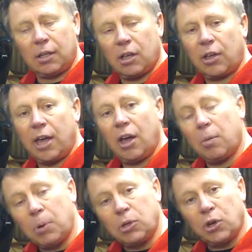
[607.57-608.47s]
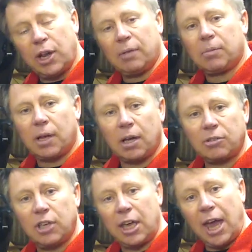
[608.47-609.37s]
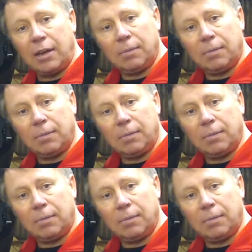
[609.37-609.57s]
Okay, hope you enjoyed it and I'll see you again.